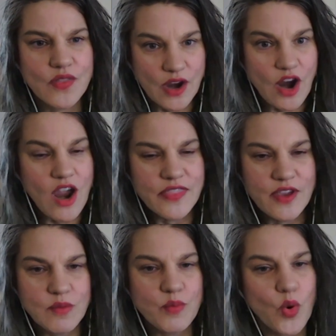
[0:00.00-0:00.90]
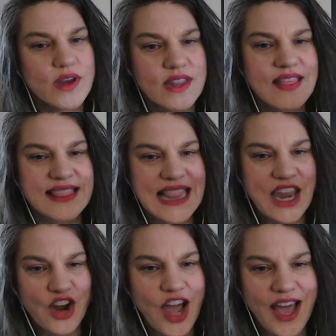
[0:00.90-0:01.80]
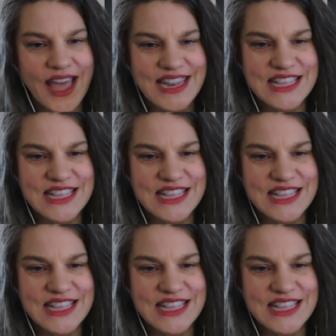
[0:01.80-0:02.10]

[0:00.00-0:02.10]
they're important and they layer on.